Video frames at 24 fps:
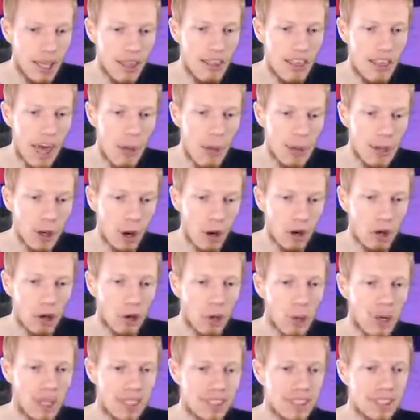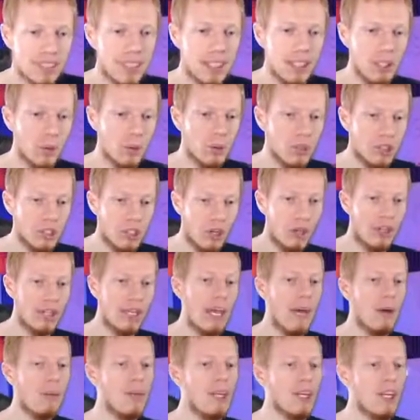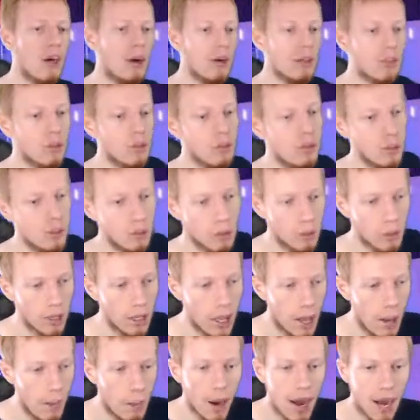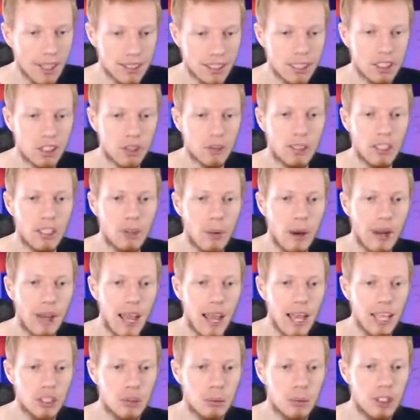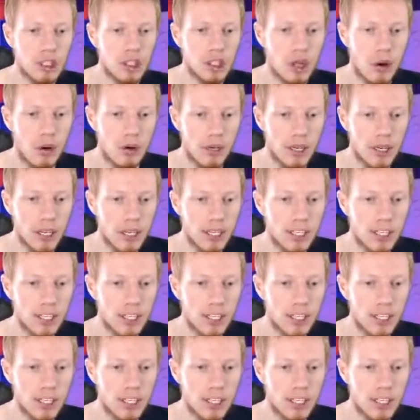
There we go. Quick steal. So now we are going to go pass the screen away, as we showed.